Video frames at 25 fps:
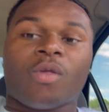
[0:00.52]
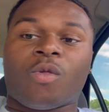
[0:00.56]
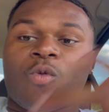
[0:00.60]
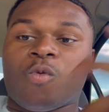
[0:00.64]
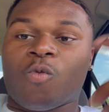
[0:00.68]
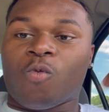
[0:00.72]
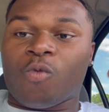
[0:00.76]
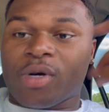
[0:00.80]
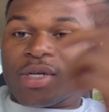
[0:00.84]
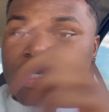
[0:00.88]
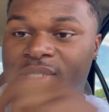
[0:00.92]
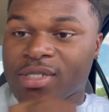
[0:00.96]

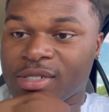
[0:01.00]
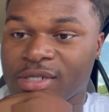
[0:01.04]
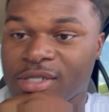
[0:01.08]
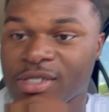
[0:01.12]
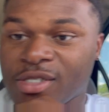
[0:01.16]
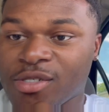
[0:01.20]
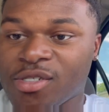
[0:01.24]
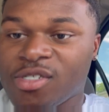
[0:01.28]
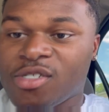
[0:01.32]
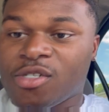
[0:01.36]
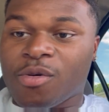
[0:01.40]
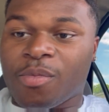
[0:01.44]
What's good,
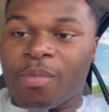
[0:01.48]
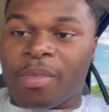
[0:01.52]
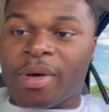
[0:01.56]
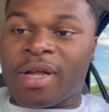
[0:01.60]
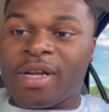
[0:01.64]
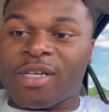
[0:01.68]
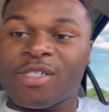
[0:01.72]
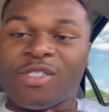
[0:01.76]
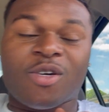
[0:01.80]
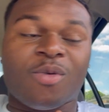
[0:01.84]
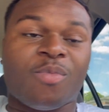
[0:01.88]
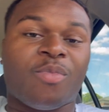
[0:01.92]
YouTube, man?
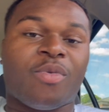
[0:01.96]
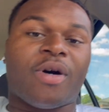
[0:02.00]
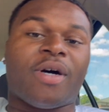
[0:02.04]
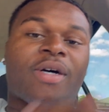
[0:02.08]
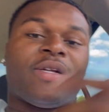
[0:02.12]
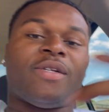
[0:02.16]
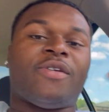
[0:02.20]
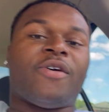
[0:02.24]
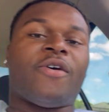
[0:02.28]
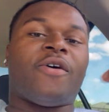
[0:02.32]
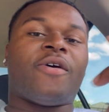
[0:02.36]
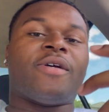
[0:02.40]
It's your boy,
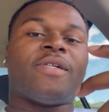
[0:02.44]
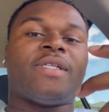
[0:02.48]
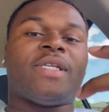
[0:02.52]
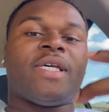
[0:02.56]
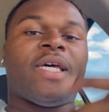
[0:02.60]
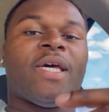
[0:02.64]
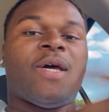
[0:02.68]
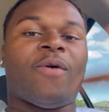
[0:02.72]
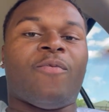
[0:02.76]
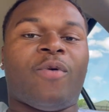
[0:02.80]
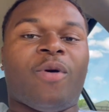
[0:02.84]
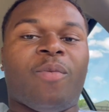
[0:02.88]
Dirty
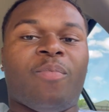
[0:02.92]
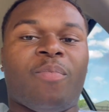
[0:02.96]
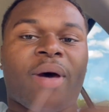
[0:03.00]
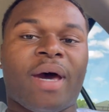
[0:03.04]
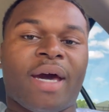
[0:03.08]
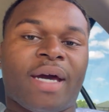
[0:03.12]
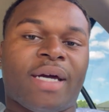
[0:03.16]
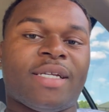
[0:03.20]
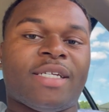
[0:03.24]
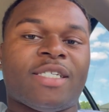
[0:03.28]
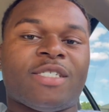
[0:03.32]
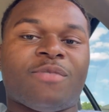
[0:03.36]
D, and we back
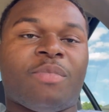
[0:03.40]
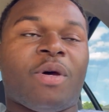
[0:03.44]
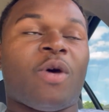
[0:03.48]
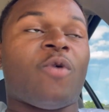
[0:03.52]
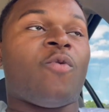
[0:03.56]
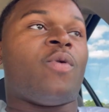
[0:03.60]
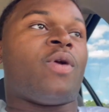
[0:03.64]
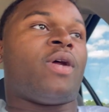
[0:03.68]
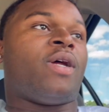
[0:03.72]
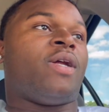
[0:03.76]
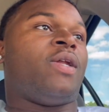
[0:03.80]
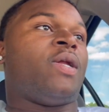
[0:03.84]
in this bit
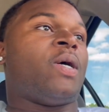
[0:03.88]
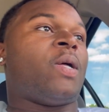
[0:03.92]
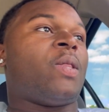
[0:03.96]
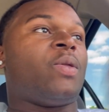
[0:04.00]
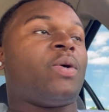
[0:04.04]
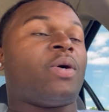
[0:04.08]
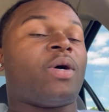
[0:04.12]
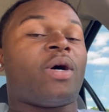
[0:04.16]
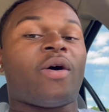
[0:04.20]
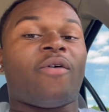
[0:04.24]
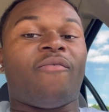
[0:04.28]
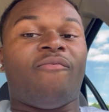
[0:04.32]
with another
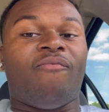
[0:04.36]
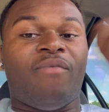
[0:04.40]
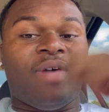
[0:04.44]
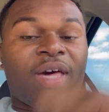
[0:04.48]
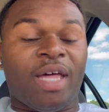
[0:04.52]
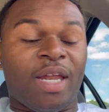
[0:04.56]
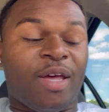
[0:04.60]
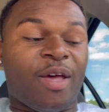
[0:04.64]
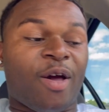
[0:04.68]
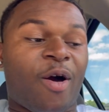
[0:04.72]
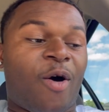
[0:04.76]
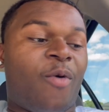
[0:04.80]
video,
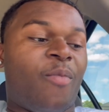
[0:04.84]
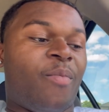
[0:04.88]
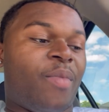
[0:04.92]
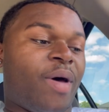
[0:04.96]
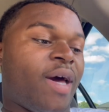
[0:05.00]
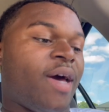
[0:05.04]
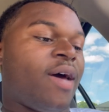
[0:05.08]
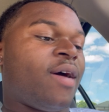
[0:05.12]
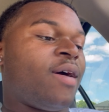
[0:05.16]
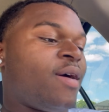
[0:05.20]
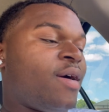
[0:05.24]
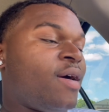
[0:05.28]

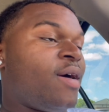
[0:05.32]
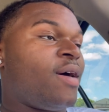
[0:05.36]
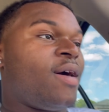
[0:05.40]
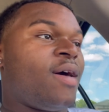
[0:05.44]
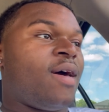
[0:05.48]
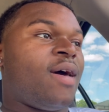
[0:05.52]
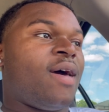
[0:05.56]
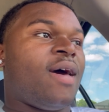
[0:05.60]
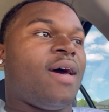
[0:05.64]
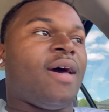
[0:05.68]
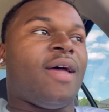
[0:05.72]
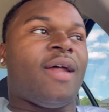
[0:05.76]
man.
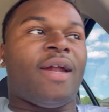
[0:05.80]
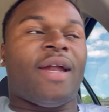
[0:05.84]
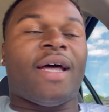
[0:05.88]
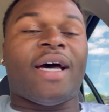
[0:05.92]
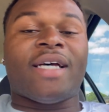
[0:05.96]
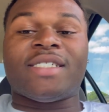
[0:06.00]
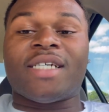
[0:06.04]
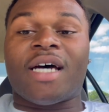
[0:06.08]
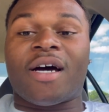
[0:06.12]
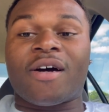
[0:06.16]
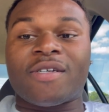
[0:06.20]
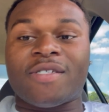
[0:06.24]
And as
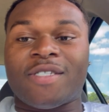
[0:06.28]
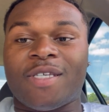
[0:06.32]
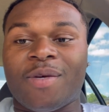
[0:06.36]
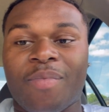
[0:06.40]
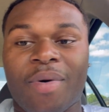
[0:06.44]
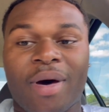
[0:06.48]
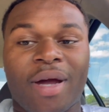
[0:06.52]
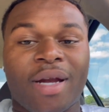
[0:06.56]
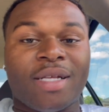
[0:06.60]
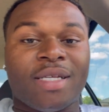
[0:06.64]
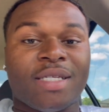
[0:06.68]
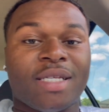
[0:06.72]
y'all can see
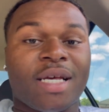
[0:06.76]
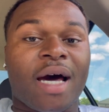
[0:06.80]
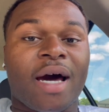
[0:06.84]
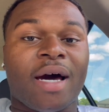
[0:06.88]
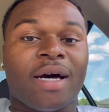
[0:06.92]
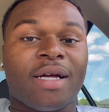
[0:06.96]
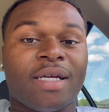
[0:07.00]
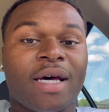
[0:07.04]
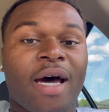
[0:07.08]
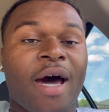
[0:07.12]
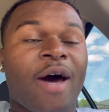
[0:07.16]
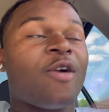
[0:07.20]
by the
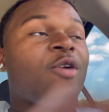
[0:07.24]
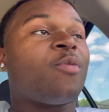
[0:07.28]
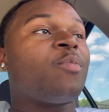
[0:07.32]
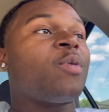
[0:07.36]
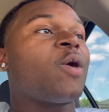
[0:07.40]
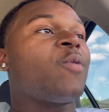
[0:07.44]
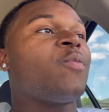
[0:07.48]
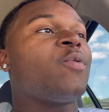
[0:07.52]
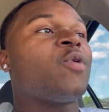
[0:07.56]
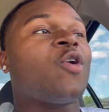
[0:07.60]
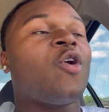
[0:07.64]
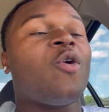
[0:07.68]
title, bro,
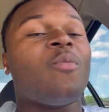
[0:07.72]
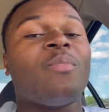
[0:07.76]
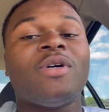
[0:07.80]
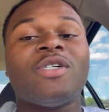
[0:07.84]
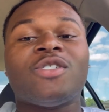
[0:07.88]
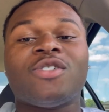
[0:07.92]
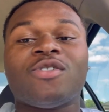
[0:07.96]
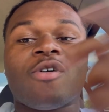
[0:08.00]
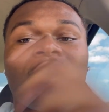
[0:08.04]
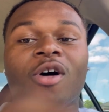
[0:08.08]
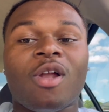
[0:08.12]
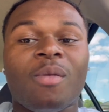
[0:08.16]
we gonna be
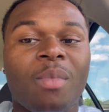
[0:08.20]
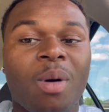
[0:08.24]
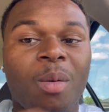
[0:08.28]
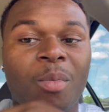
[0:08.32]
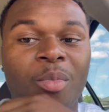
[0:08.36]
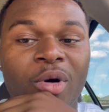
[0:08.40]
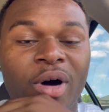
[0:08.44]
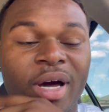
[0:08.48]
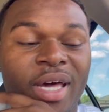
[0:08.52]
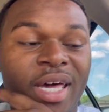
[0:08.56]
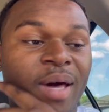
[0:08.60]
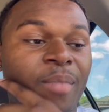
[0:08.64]
trolling my
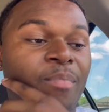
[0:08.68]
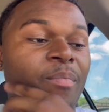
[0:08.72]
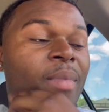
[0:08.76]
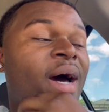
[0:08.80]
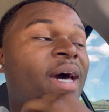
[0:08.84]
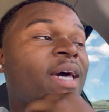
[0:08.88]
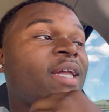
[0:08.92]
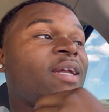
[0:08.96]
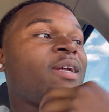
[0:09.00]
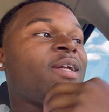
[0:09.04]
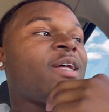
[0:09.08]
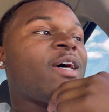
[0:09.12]
boy
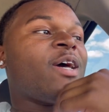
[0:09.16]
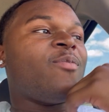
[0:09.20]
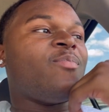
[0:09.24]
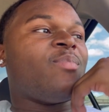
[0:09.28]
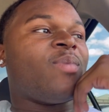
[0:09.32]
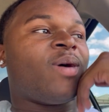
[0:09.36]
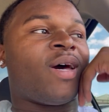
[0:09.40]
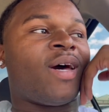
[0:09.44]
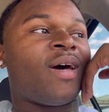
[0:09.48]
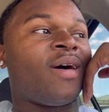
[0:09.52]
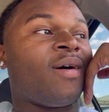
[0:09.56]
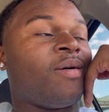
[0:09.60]
Mike today,
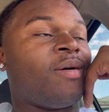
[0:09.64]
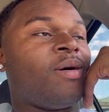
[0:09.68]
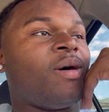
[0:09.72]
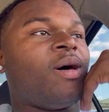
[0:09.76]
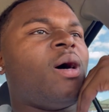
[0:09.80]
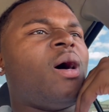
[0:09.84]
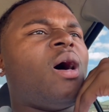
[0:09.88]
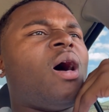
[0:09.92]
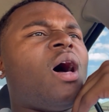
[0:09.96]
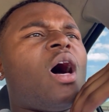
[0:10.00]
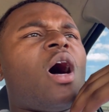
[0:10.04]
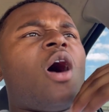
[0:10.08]
man.
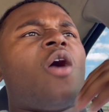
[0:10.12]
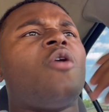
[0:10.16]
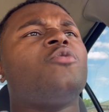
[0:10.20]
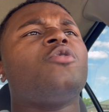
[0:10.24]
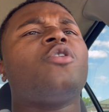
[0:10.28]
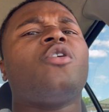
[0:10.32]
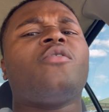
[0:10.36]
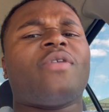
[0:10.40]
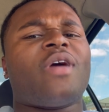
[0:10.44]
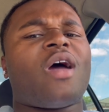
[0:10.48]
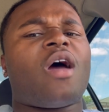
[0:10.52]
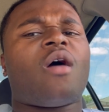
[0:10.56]
I don't know
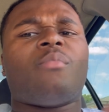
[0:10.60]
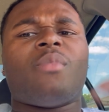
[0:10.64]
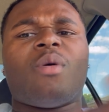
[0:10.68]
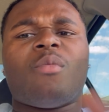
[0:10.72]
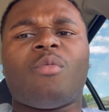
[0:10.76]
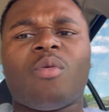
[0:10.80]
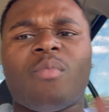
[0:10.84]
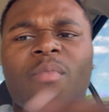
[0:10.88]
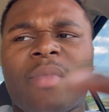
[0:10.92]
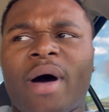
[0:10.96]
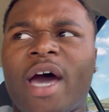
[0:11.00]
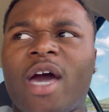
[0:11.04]
if y'all remember
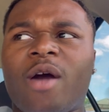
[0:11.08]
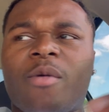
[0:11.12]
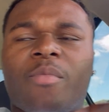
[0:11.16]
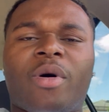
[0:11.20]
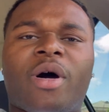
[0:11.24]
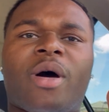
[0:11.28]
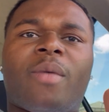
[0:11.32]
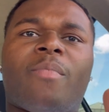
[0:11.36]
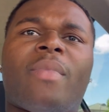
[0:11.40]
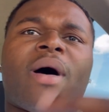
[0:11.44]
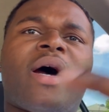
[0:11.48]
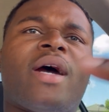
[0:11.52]
Mike,
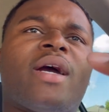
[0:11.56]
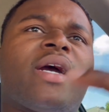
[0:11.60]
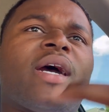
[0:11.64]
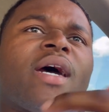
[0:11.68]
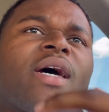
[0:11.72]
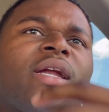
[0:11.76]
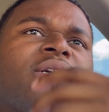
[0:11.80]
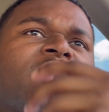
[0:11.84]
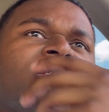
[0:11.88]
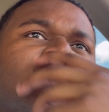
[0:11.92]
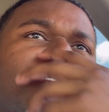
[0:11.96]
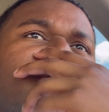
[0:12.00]
but Mike had
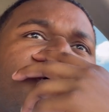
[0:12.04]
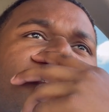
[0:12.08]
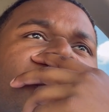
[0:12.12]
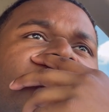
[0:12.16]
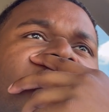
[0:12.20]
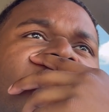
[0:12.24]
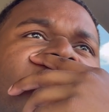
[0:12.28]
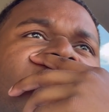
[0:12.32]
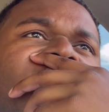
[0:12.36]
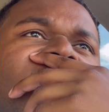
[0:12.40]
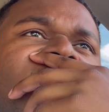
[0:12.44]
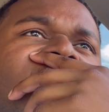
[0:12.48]
done did
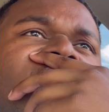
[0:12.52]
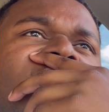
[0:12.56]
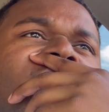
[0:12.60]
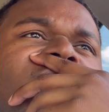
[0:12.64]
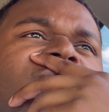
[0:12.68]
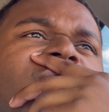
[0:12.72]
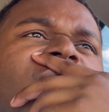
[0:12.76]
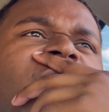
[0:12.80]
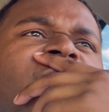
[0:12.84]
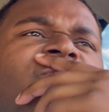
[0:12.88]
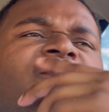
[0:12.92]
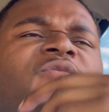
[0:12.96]
like a
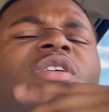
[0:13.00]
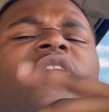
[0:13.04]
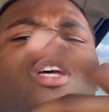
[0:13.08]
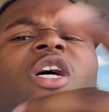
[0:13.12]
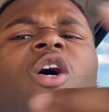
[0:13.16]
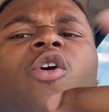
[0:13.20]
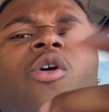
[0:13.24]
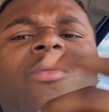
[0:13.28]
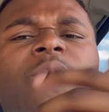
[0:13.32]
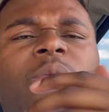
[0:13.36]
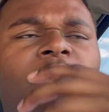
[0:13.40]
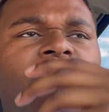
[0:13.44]
video
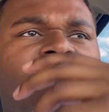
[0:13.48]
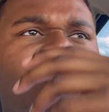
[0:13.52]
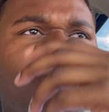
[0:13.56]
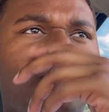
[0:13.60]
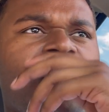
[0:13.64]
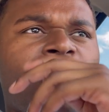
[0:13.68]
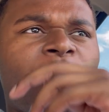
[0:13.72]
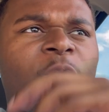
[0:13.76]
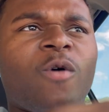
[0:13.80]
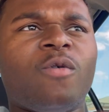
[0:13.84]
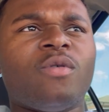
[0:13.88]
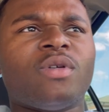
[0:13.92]
with me
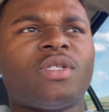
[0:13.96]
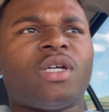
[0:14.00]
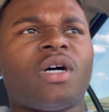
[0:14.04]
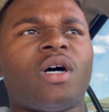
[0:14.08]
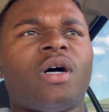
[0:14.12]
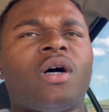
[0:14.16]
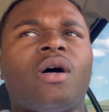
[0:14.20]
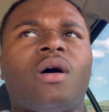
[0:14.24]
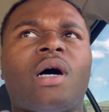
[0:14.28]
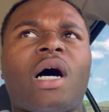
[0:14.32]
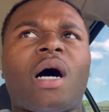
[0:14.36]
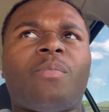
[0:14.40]
before. It was the
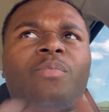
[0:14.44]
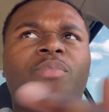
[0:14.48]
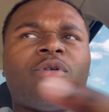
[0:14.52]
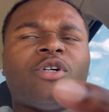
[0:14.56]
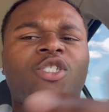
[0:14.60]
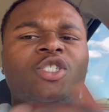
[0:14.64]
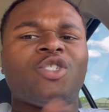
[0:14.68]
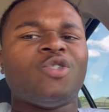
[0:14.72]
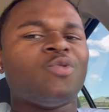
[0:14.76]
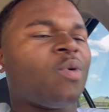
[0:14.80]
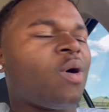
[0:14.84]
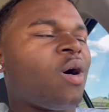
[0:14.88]
I
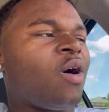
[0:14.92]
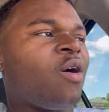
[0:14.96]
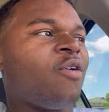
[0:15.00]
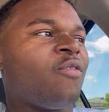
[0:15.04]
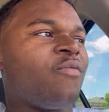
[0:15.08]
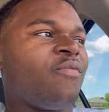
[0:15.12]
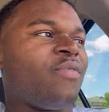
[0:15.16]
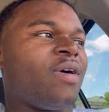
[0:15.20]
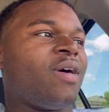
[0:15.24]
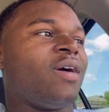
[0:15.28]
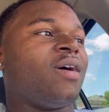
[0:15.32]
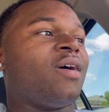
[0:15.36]
Put You On
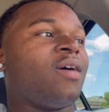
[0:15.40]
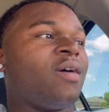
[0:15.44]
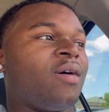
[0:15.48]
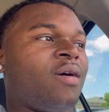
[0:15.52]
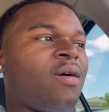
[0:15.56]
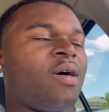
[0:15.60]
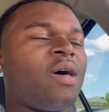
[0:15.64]
vid.